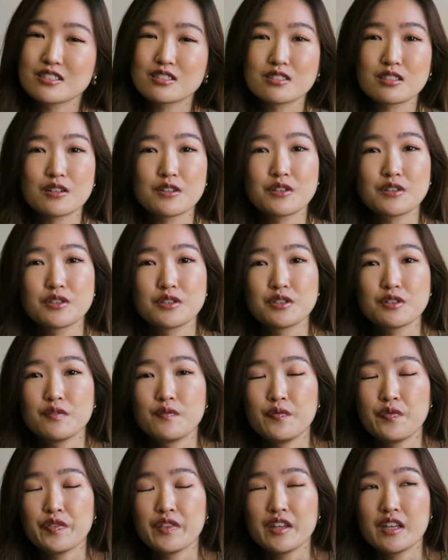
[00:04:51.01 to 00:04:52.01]
So
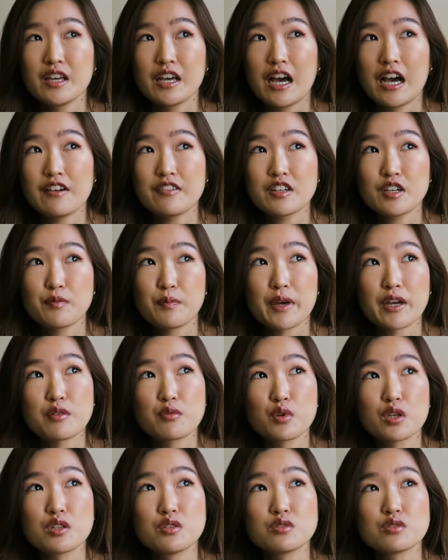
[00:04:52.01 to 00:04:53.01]
having a
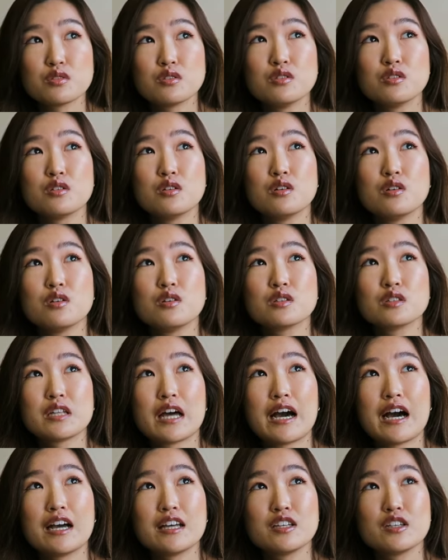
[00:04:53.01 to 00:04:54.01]
big window
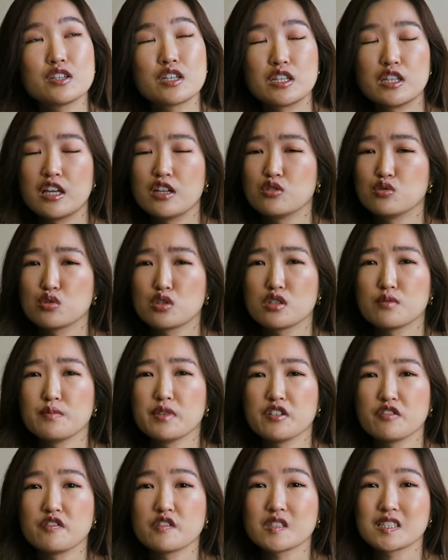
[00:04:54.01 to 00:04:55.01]
that you can enjoy a
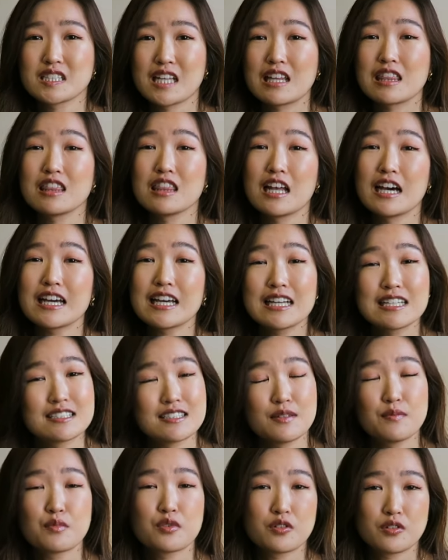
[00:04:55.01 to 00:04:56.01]
bit of sunlight is
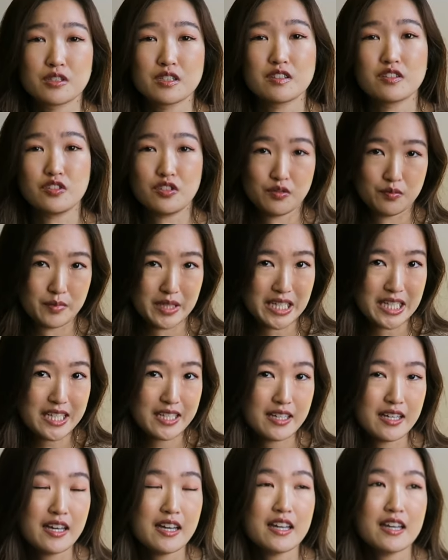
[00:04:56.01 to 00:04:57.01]
important to
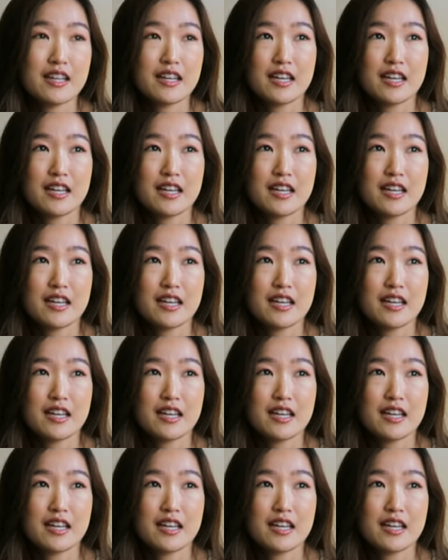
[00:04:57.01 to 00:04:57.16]
me.